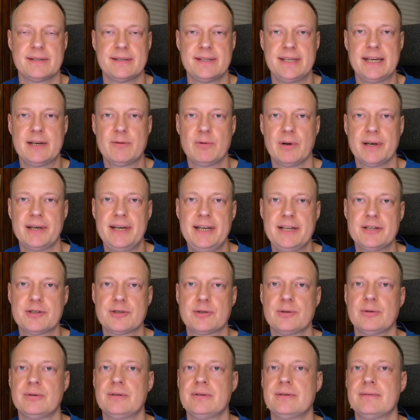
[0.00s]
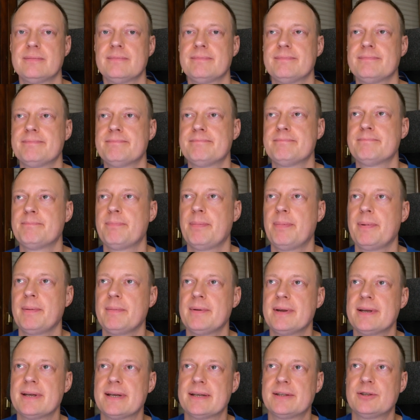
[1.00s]
SQL needs to
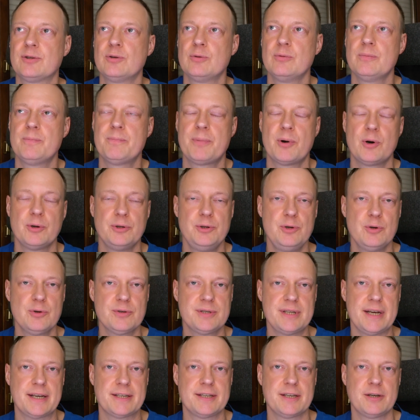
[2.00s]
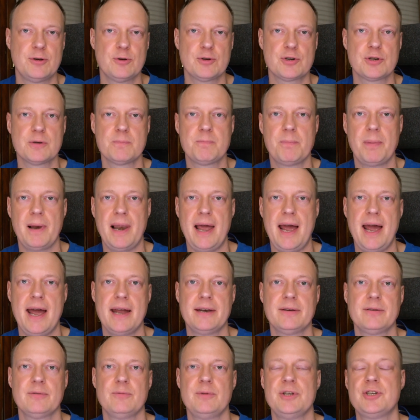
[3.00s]
produce execution
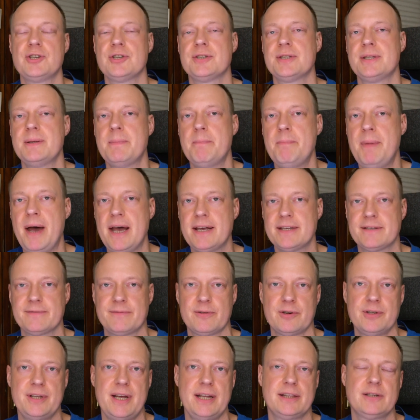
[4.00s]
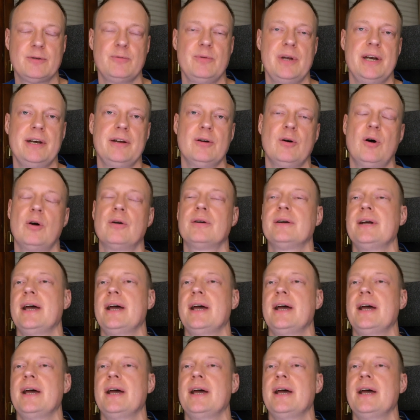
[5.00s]
plan which is the best for that query, or